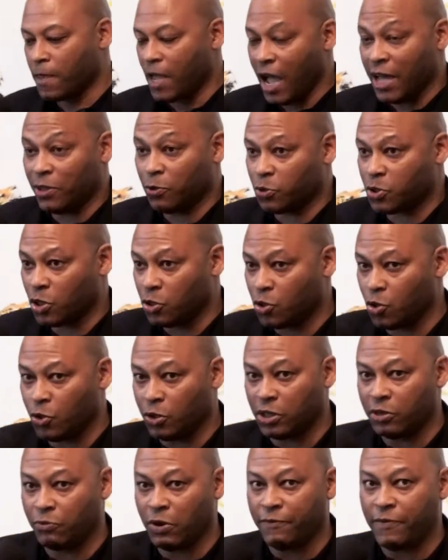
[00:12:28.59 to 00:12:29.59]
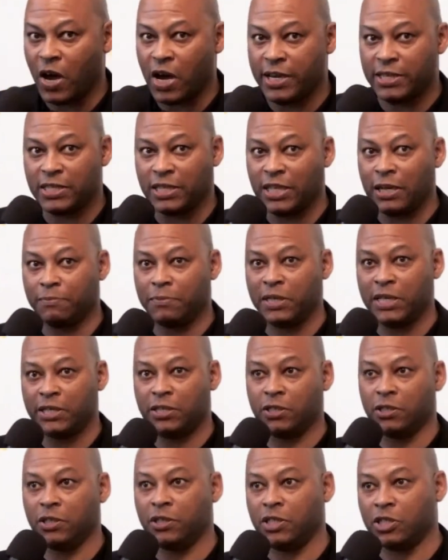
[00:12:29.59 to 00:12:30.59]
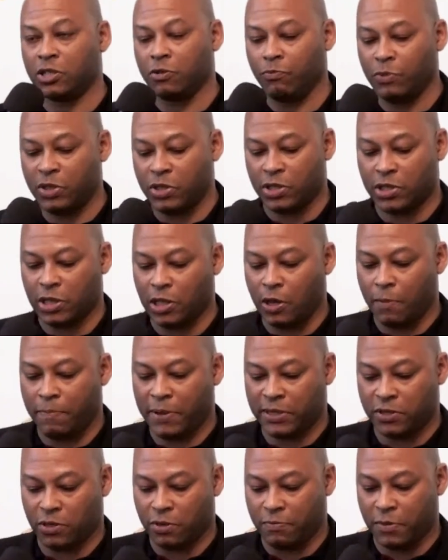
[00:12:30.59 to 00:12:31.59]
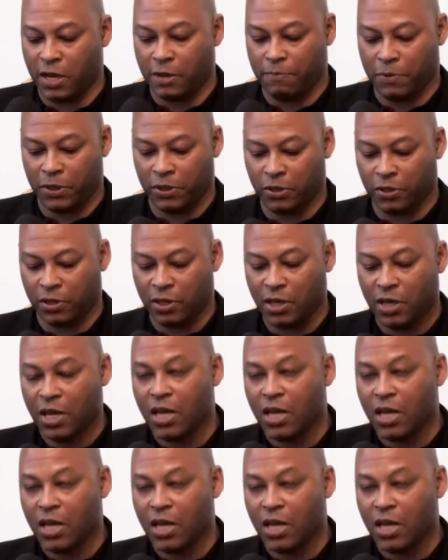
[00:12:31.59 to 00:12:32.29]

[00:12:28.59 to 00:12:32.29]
and also doing the revised and updated edition, which is a lot better in my opinion.